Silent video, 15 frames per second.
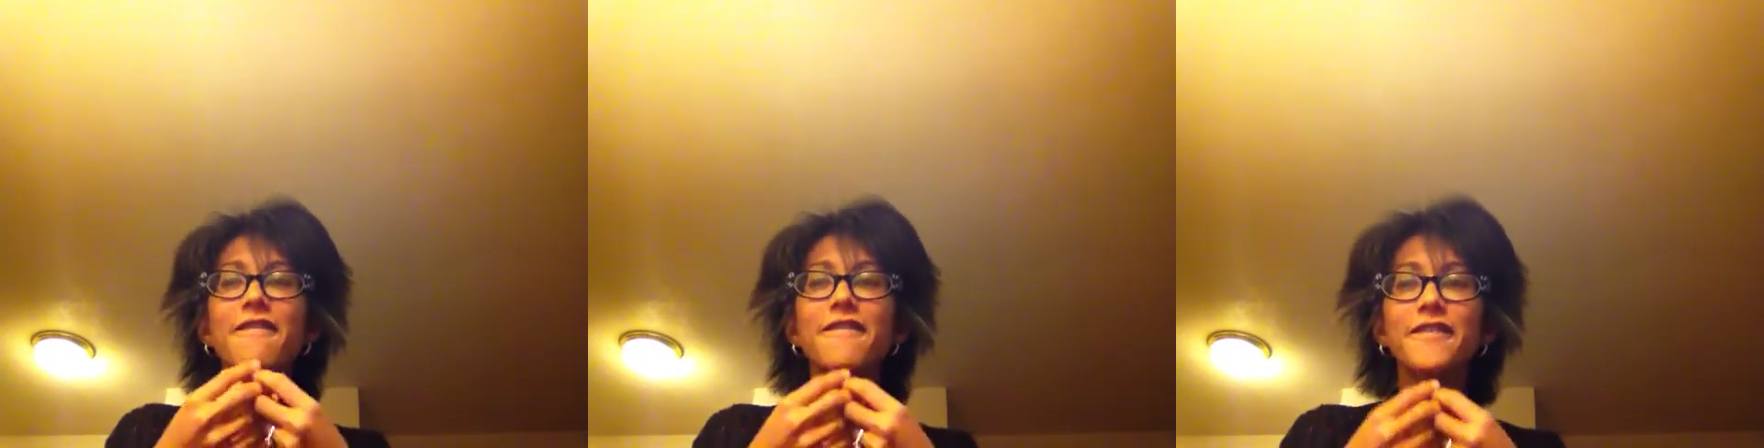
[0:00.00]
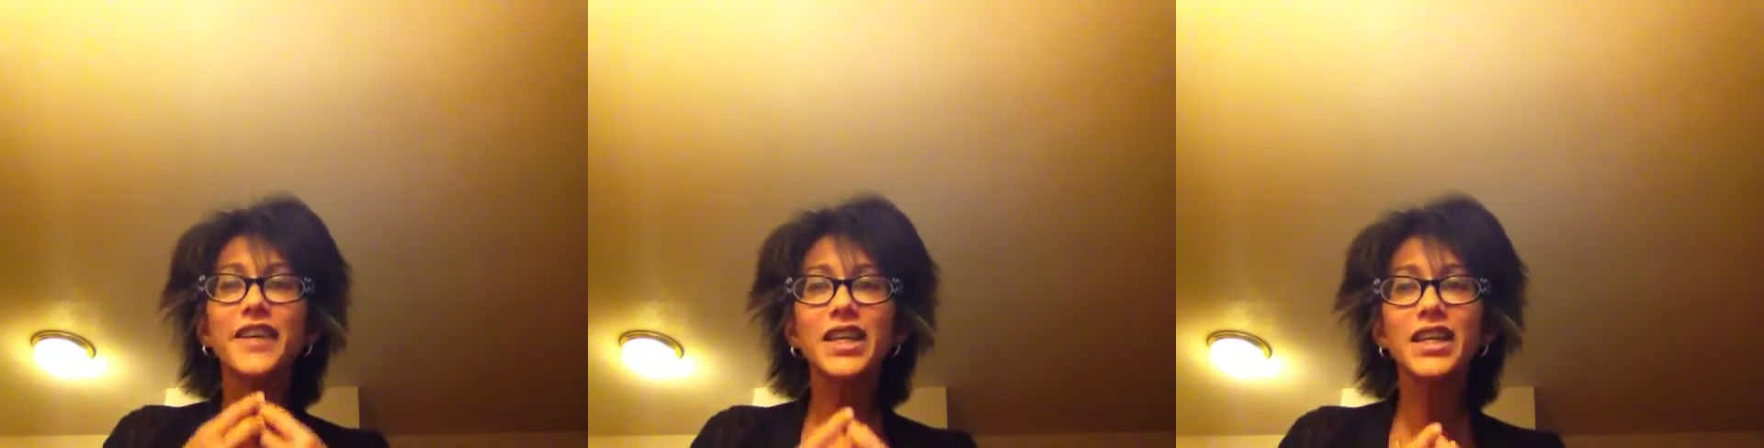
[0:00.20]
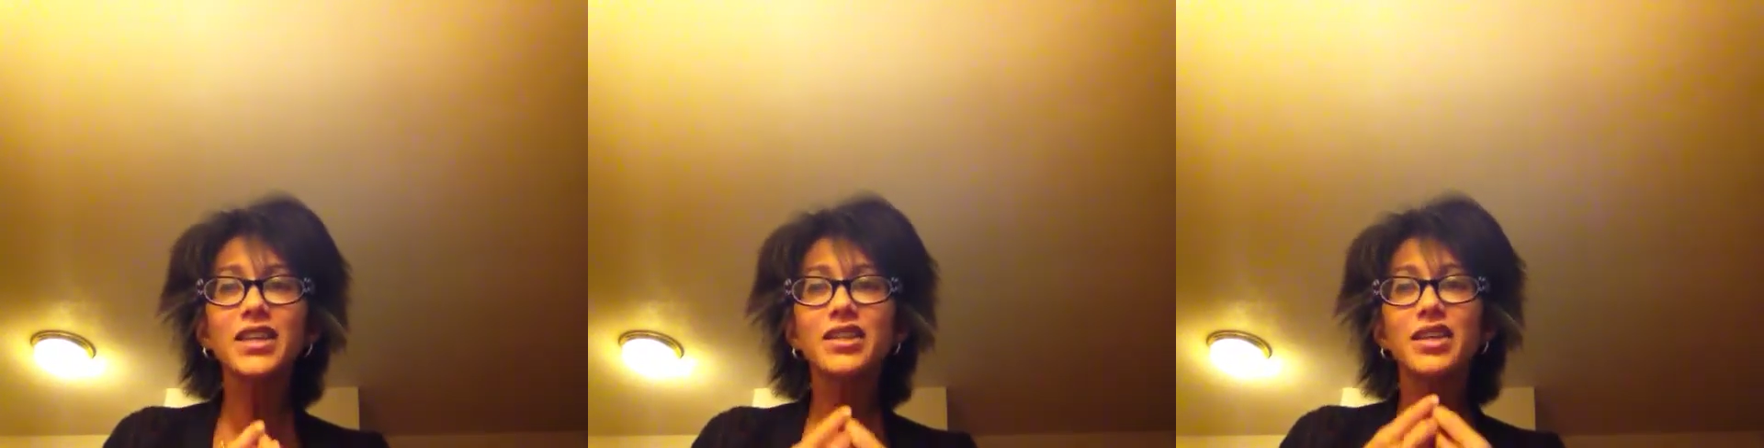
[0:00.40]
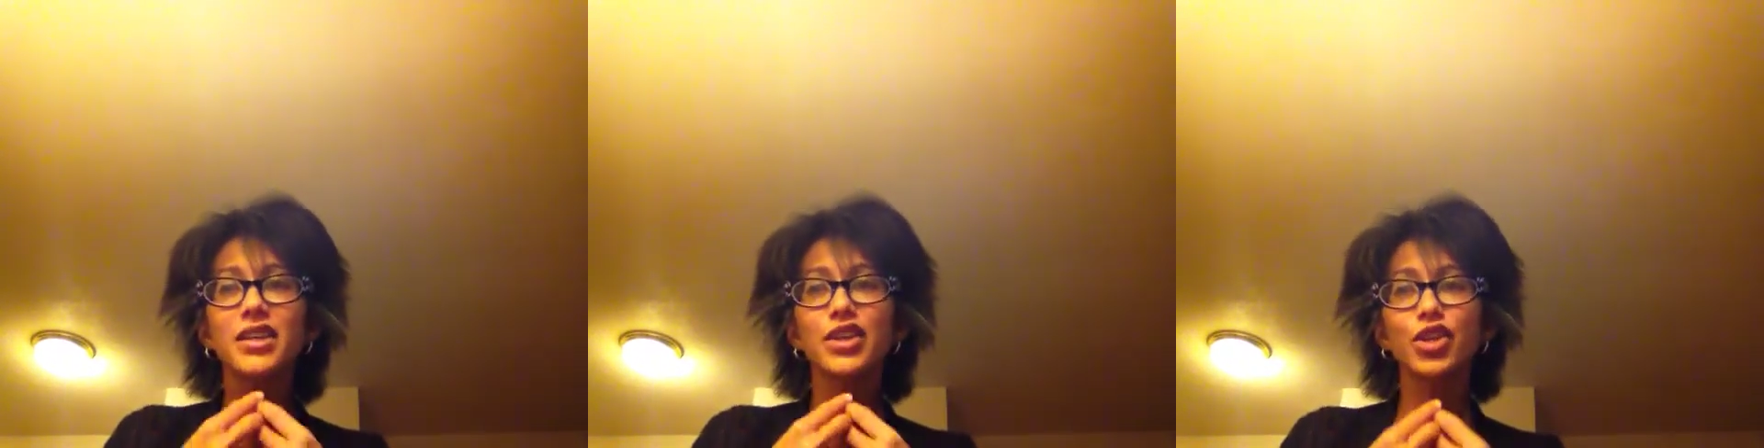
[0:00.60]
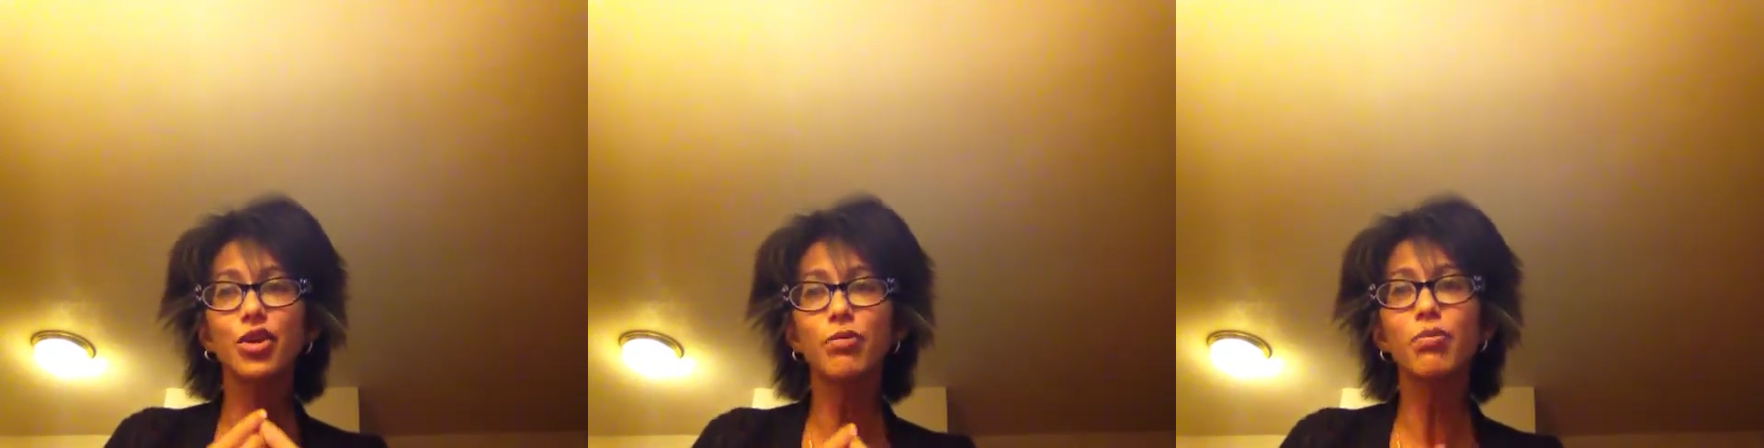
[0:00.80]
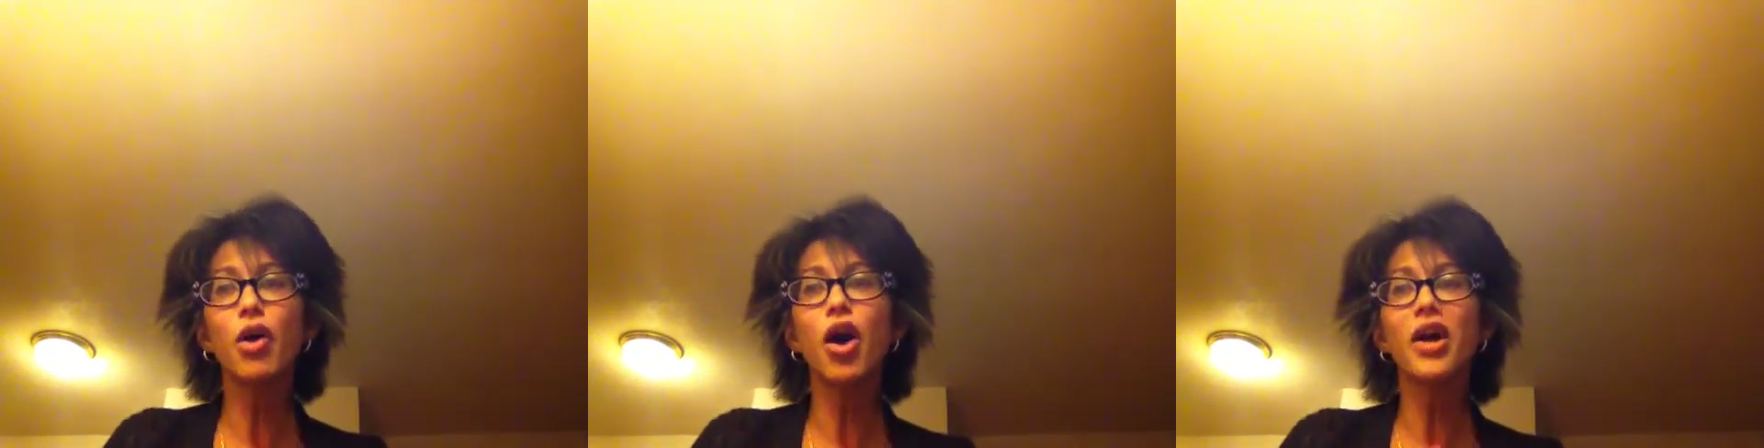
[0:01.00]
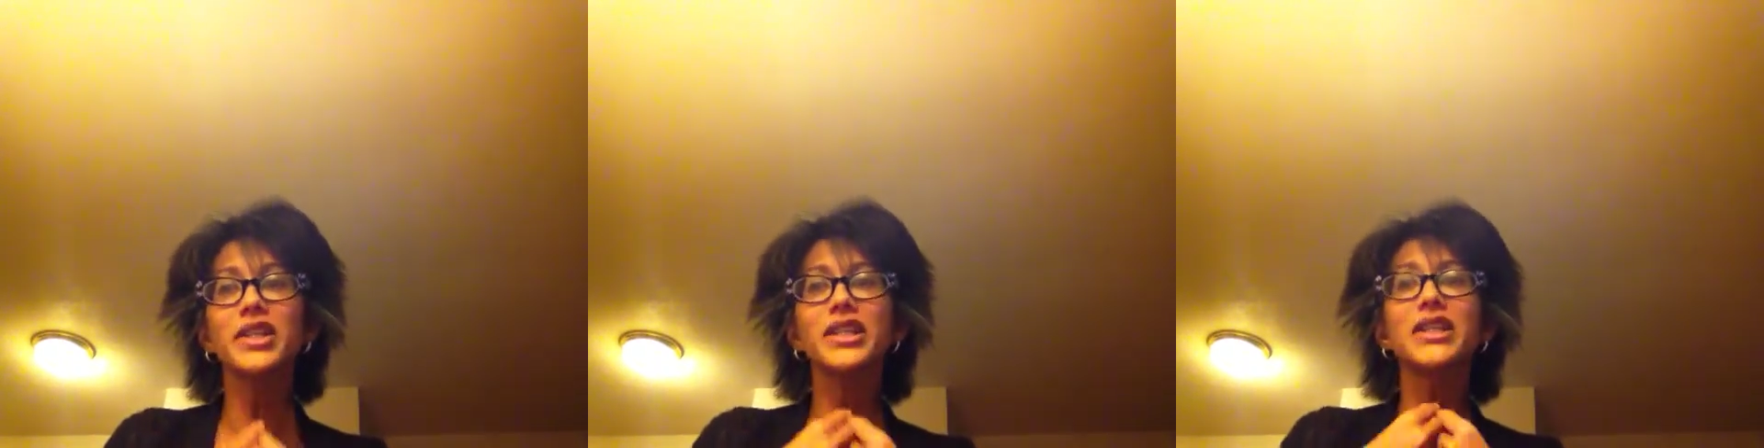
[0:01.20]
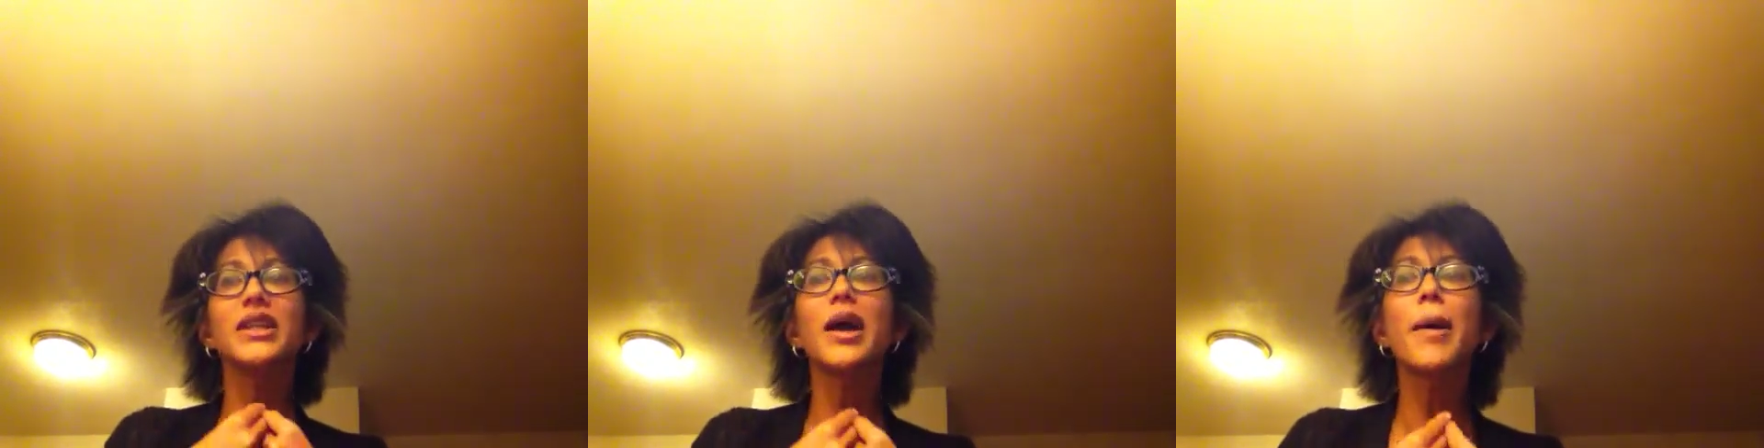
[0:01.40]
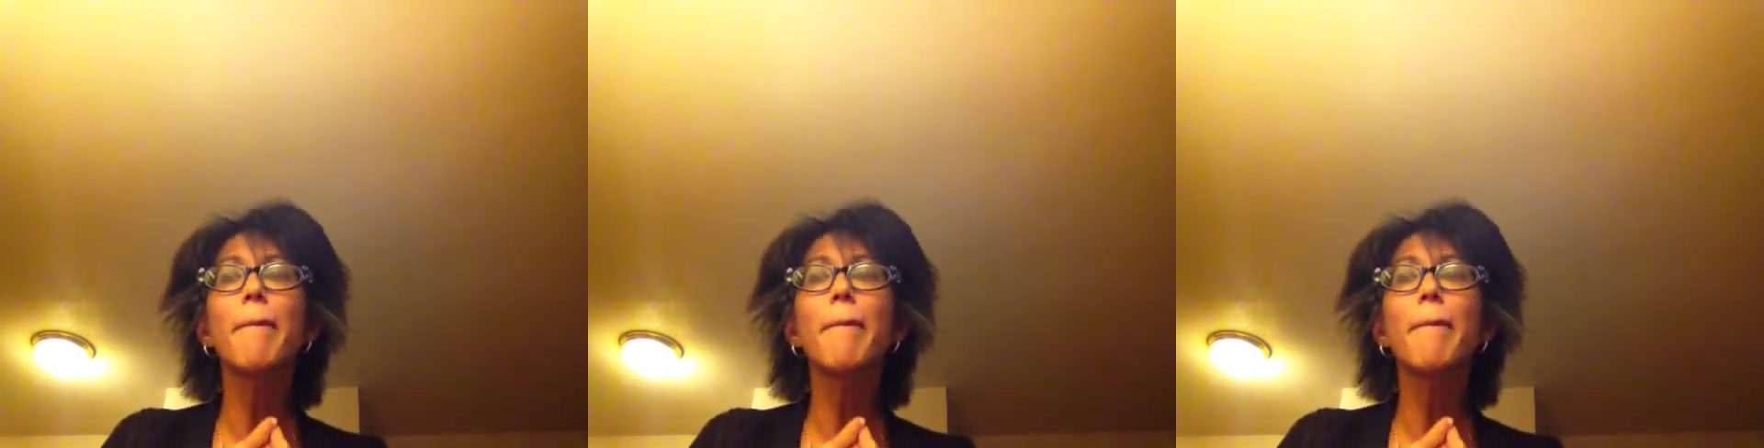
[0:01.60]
Feed your body